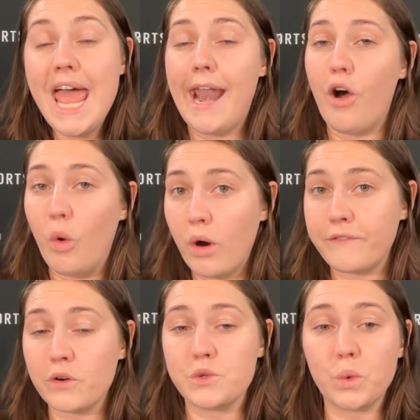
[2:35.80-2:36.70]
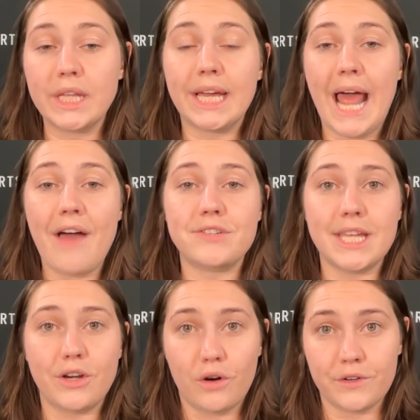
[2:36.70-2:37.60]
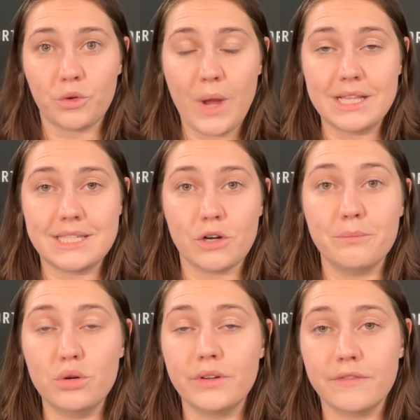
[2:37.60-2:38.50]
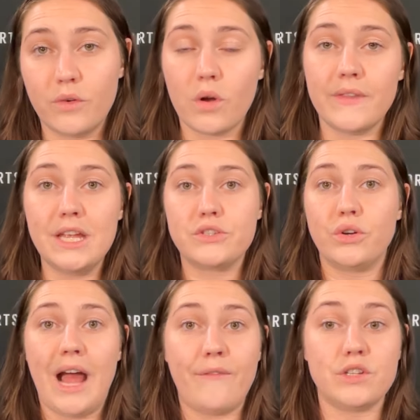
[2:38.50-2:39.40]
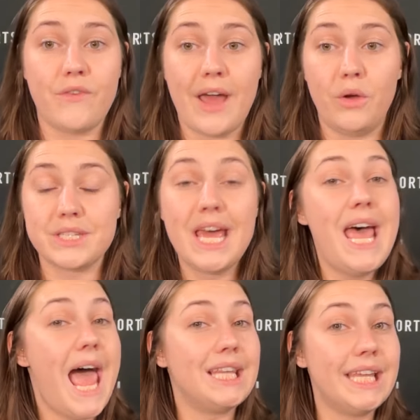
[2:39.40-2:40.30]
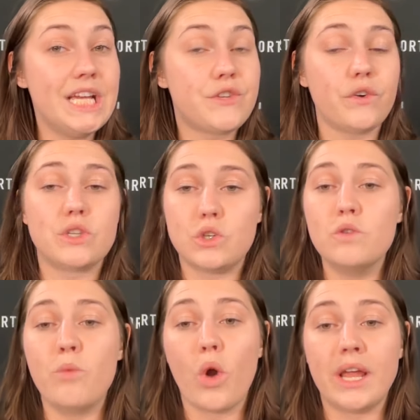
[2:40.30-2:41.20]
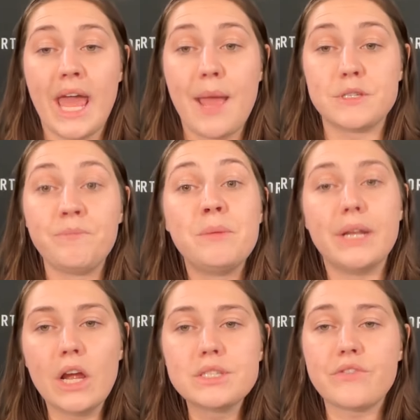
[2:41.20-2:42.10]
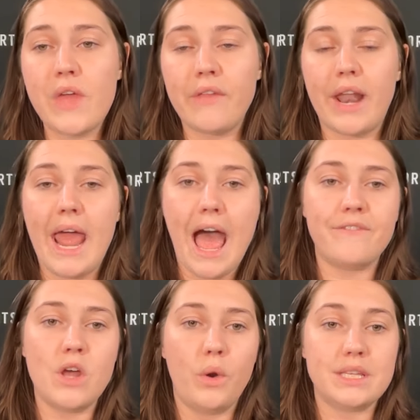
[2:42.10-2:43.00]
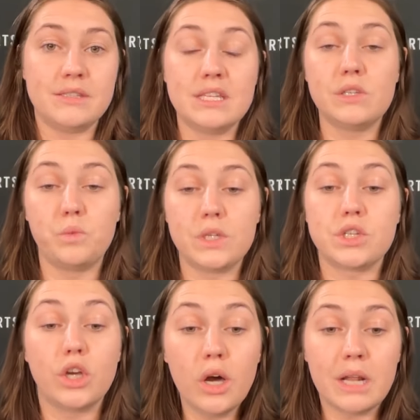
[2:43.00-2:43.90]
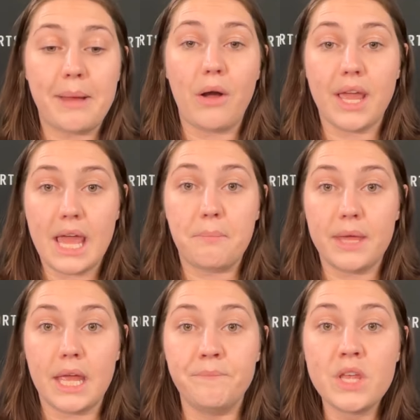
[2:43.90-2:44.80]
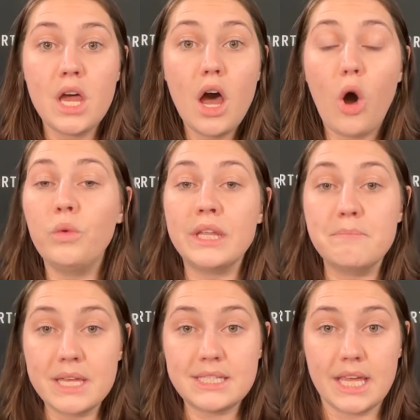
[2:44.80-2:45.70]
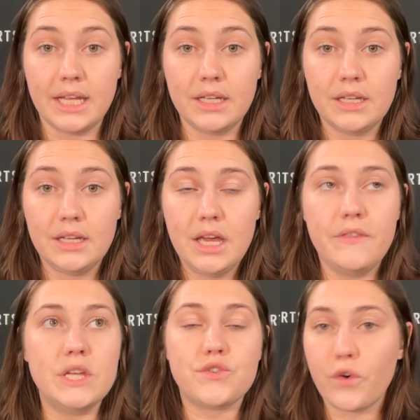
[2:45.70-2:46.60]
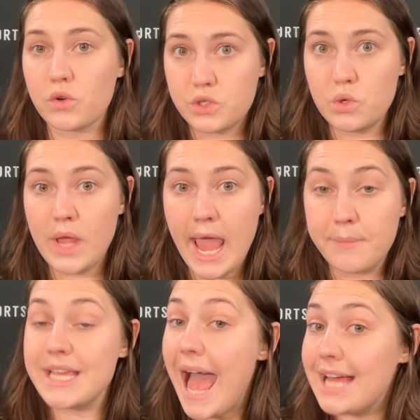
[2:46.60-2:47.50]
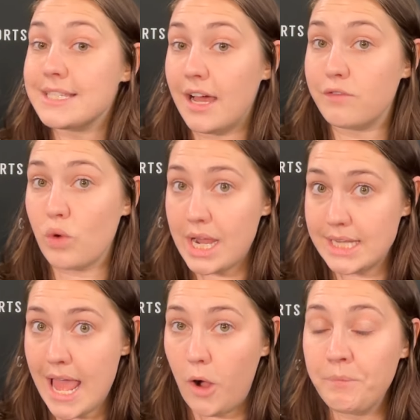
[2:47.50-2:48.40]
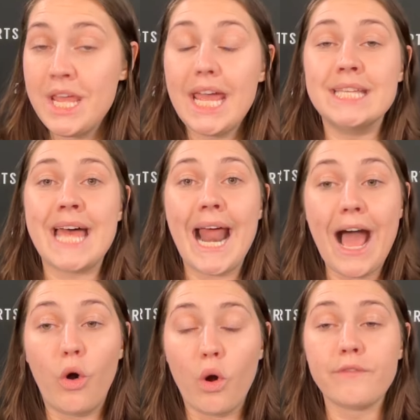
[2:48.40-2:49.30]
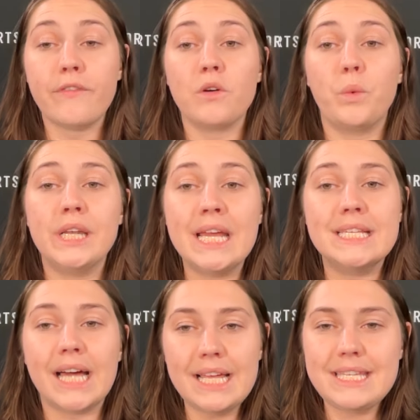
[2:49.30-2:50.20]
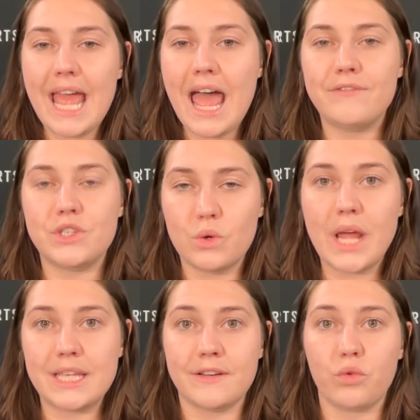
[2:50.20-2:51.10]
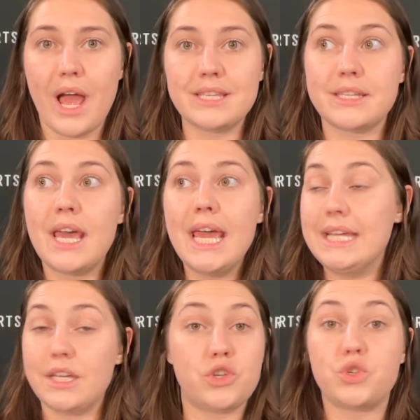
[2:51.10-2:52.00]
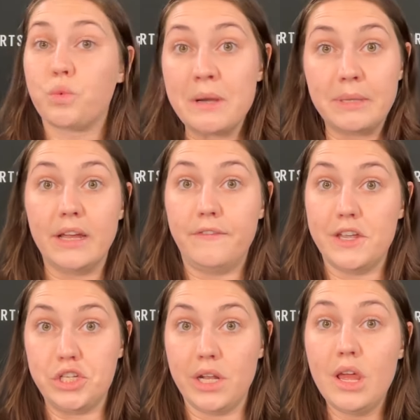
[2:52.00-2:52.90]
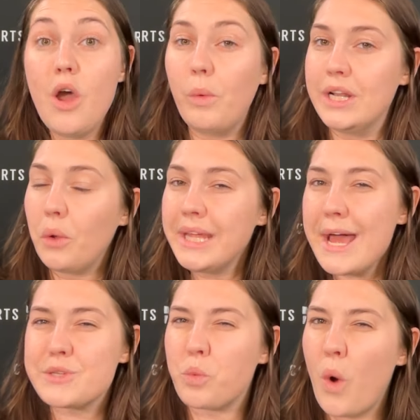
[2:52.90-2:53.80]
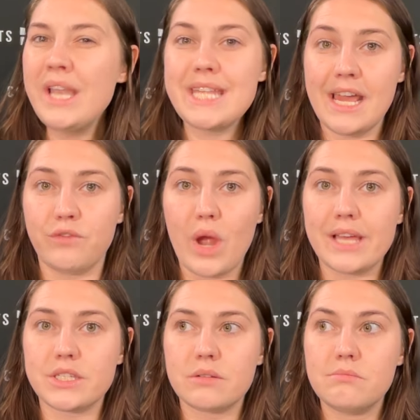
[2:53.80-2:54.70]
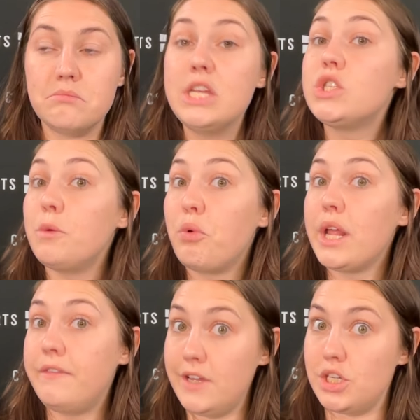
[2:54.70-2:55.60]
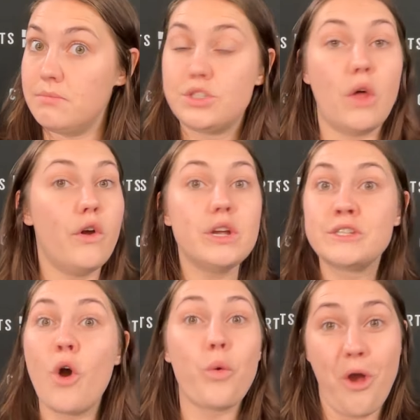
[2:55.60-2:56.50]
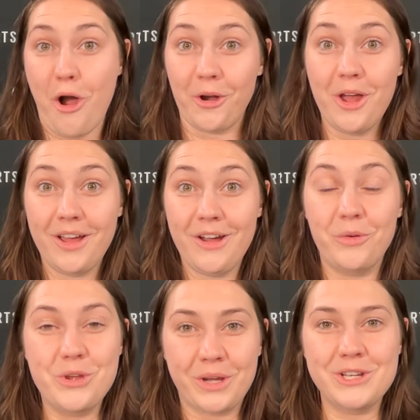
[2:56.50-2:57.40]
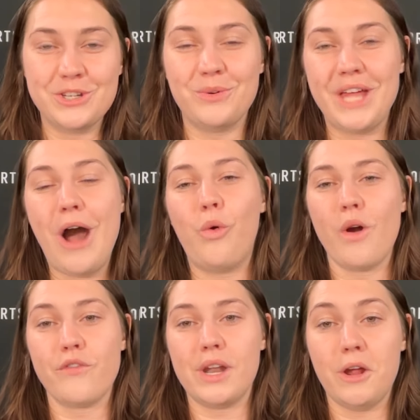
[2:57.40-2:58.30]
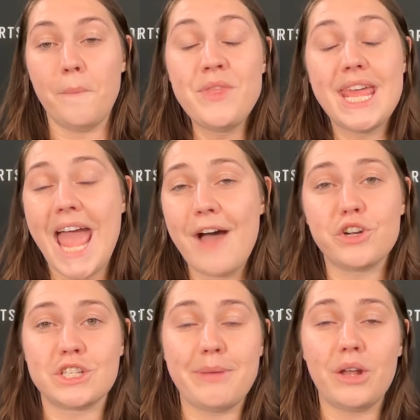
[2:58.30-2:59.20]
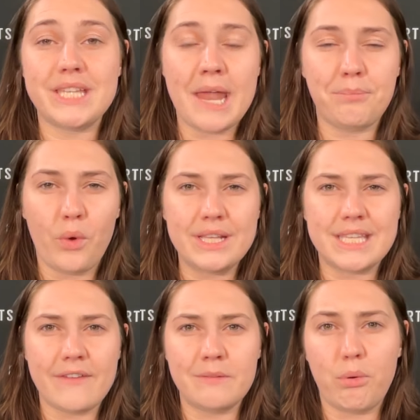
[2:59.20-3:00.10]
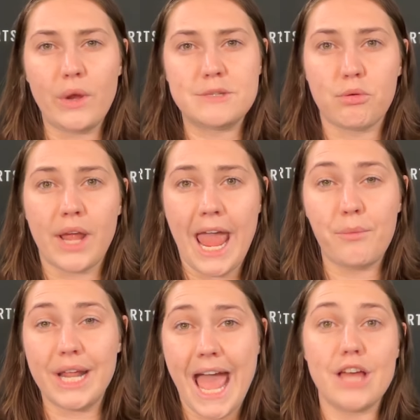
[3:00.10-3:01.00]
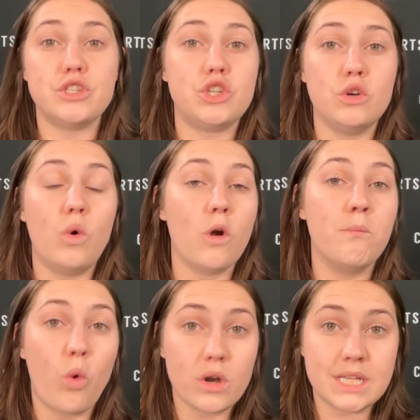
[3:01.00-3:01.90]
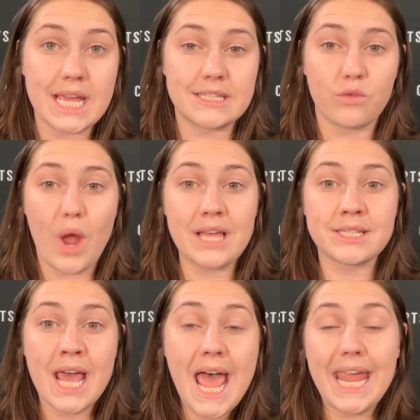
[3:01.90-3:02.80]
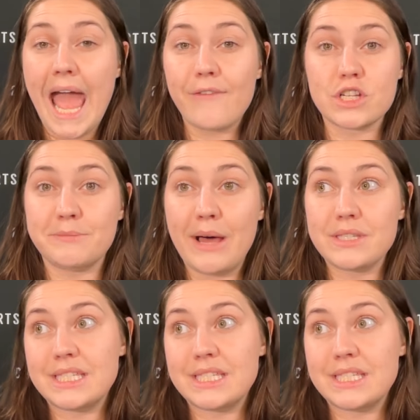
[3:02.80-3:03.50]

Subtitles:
And Al Horford's really going to have to take over the reins here moving forward in the Eastern Conference Finals, at least for 2 more games. But here's the thing that I have noticed, and this is what's good about KP only missing these first 2 games as of right now, is that Al Horford, when he does have 2 days of rest, he's extremely efficient. When he only has 1 day of rest, he's still pretty efficient. So there is no wrong what you can do with Al Horford here. He averages about 10.7 points per game when he has 2 or more days of rest. He averages about